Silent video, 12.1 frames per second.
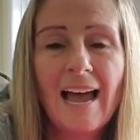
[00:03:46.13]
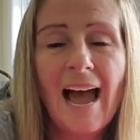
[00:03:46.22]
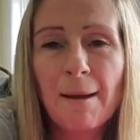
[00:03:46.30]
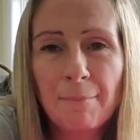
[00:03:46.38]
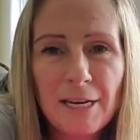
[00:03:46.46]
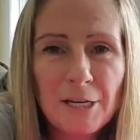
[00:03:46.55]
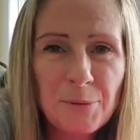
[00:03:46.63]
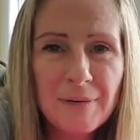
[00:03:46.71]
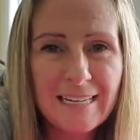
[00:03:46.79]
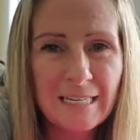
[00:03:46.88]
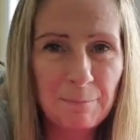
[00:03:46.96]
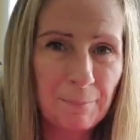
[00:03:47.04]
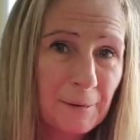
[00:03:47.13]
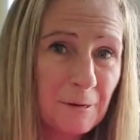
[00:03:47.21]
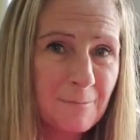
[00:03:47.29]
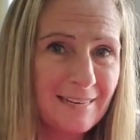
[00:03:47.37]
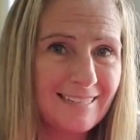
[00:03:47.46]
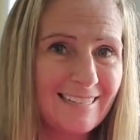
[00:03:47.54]
I'm going to do an
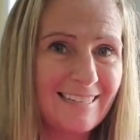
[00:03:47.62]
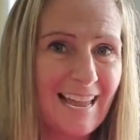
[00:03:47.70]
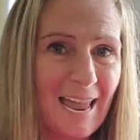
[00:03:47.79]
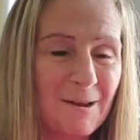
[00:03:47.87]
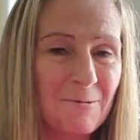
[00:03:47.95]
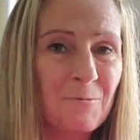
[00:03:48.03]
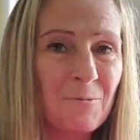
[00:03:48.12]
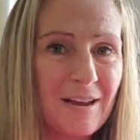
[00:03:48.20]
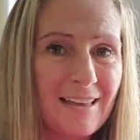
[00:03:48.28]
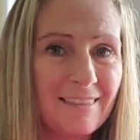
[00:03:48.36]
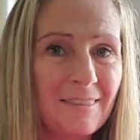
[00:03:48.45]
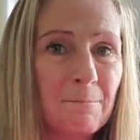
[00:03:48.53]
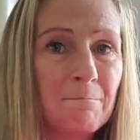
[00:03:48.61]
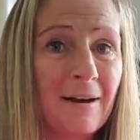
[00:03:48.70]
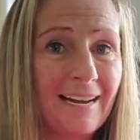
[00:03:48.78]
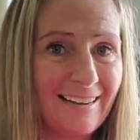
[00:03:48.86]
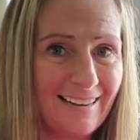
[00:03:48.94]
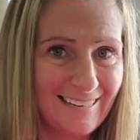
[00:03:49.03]
experiment today with
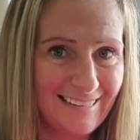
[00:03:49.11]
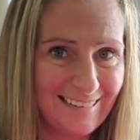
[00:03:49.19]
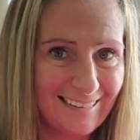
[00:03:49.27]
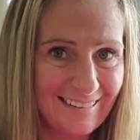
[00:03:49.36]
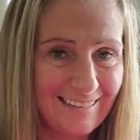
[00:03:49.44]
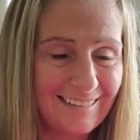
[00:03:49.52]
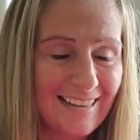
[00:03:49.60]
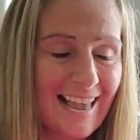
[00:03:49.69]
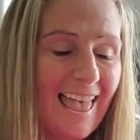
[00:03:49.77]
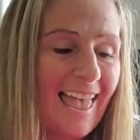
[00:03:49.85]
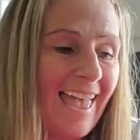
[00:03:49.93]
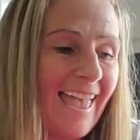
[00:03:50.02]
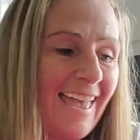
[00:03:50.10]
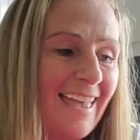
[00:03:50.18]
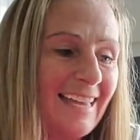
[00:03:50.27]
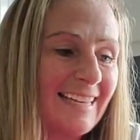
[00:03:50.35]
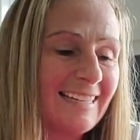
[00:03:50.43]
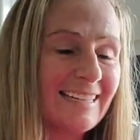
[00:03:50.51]
my onions,
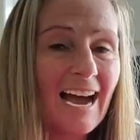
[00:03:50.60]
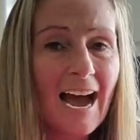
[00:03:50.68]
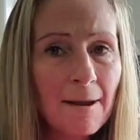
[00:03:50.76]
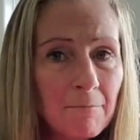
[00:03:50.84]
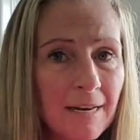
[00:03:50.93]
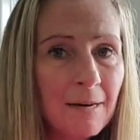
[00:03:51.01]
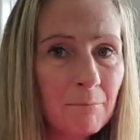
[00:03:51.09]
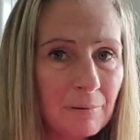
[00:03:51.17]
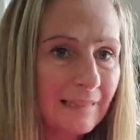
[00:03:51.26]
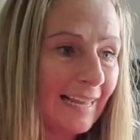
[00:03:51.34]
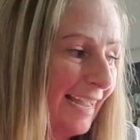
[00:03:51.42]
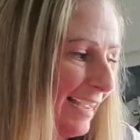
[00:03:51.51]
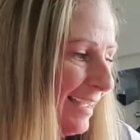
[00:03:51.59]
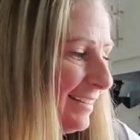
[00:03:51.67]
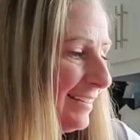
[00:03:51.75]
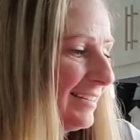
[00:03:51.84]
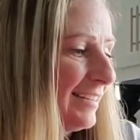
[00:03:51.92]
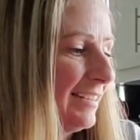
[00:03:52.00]
and I'm going to
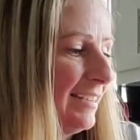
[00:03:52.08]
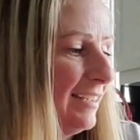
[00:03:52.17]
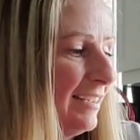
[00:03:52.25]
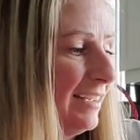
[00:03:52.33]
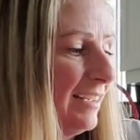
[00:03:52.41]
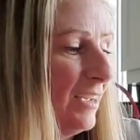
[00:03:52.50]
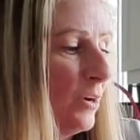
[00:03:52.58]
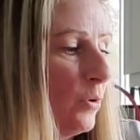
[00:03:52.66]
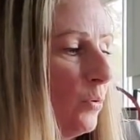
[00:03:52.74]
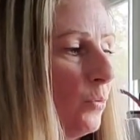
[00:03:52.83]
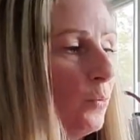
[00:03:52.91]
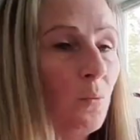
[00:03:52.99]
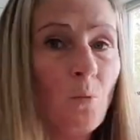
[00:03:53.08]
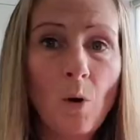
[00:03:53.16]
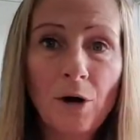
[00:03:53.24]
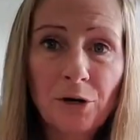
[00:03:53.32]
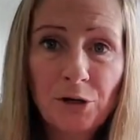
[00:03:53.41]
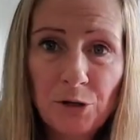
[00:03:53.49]
plant
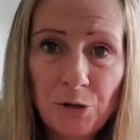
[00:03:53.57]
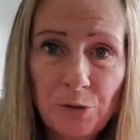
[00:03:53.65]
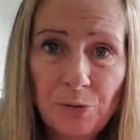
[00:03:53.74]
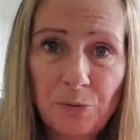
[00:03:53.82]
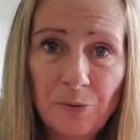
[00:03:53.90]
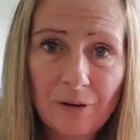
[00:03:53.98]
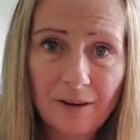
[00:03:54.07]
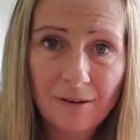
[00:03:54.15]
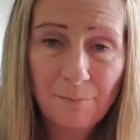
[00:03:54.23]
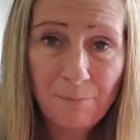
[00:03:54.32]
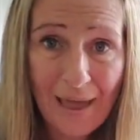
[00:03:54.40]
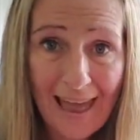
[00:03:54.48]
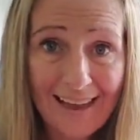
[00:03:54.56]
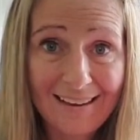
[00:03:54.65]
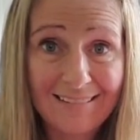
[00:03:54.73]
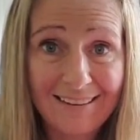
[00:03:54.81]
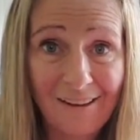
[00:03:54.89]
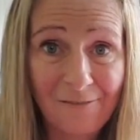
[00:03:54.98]
one or two
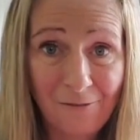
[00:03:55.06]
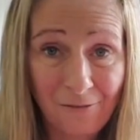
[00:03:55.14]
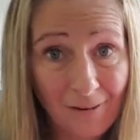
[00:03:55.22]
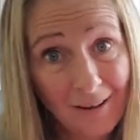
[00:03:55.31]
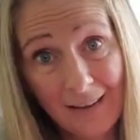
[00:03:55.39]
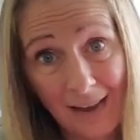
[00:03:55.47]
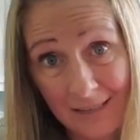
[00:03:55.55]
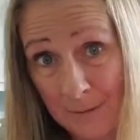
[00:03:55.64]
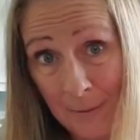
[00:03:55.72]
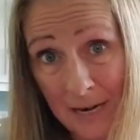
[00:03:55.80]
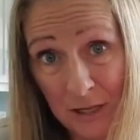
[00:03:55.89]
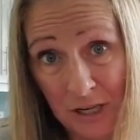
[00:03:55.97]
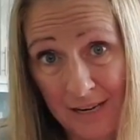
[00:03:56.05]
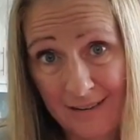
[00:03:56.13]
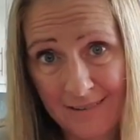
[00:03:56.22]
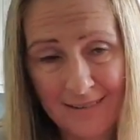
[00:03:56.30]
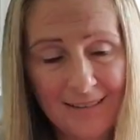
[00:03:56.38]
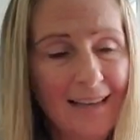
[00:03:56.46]
bags of Spanish
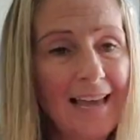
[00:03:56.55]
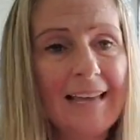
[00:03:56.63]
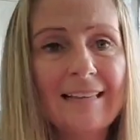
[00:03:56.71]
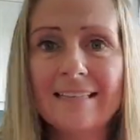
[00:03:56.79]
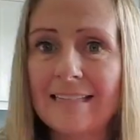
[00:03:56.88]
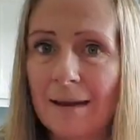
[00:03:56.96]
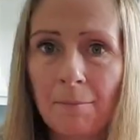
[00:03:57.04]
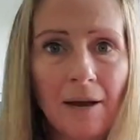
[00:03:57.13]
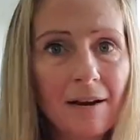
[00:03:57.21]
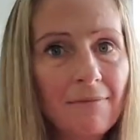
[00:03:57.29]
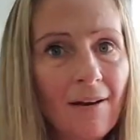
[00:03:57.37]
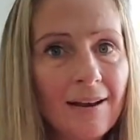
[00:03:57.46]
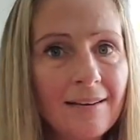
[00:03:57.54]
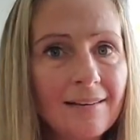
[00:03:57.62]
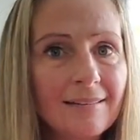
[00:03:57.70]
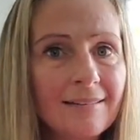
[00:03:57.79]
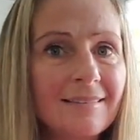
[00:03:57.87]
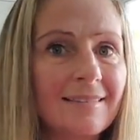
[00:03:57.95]
onions, same kind of
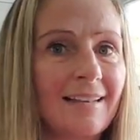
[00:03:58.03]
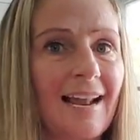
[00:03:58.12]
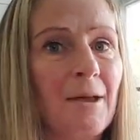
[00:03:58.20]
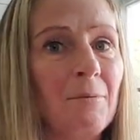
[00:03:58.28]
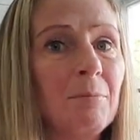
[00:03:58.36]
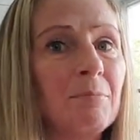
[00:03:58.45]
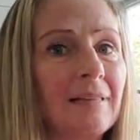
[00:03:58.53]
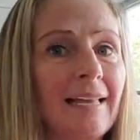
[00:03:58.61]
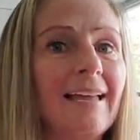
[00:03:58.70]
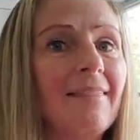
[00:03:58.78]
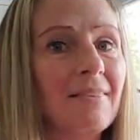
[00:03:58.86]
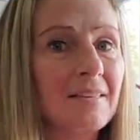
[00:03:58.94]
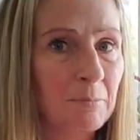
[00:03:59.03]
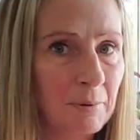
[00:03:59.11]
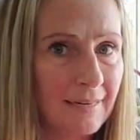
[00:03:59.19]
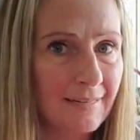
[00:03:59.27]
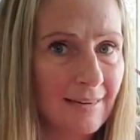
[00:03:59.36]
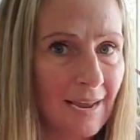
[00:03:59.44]
onions that I would plant in the
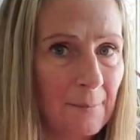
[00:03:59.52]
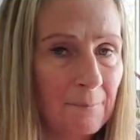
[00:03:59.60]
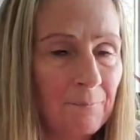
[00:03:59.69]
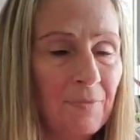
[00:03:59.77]
springtime,